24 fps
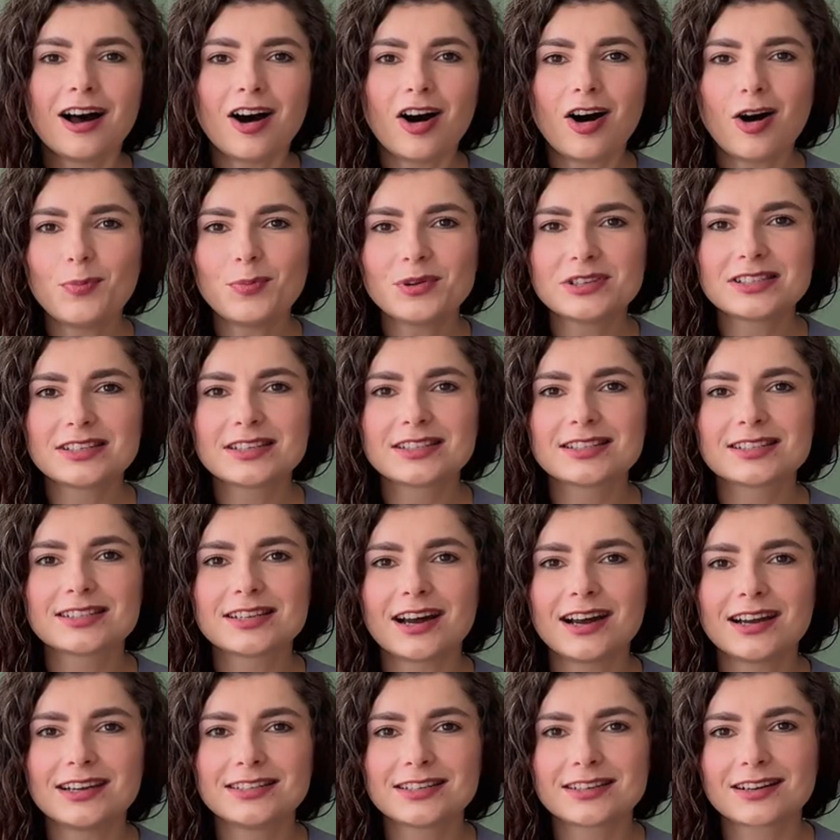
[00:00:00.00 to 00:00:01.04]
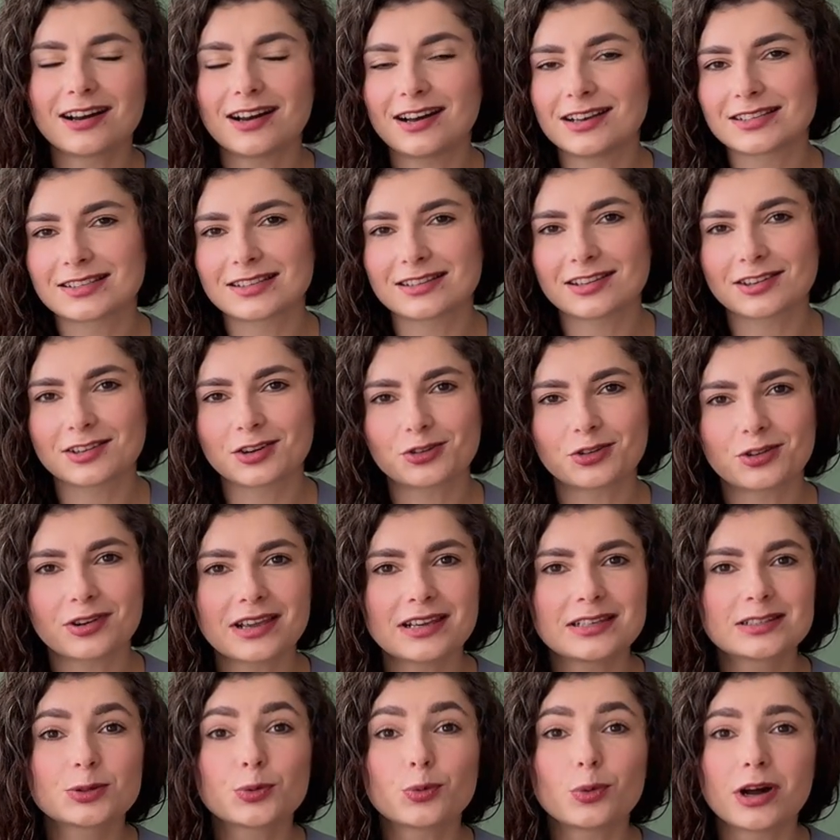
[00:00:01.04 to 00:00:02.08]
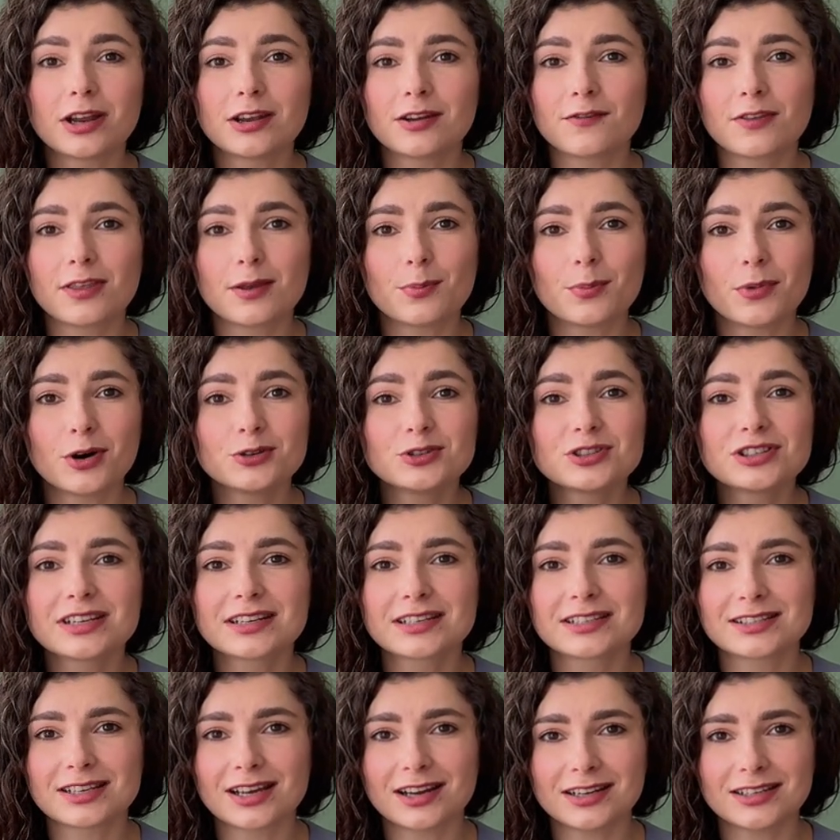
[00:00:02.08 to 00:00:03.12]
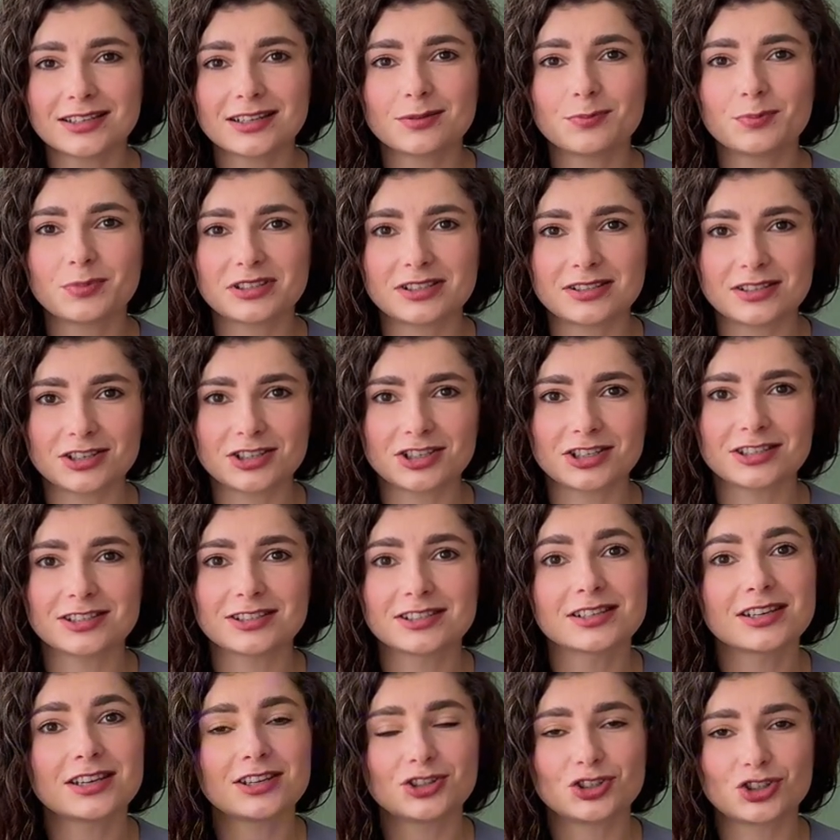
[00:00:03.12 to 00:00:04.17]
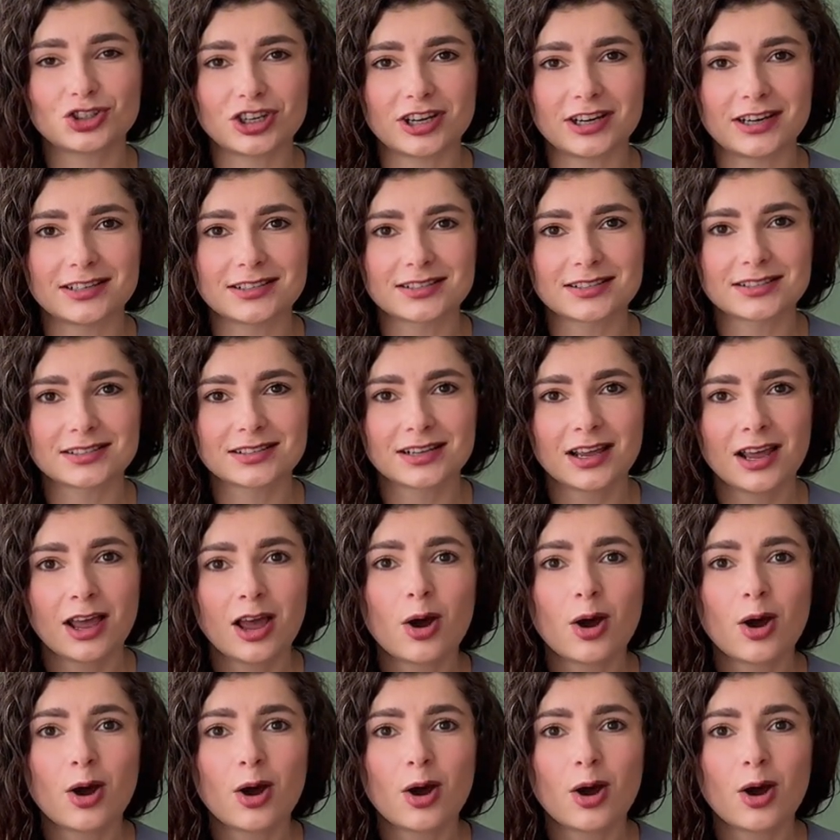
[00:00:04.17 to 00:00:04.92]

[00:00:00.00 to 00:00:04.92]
Opposite side castling creates one of the most exciting positions in chess.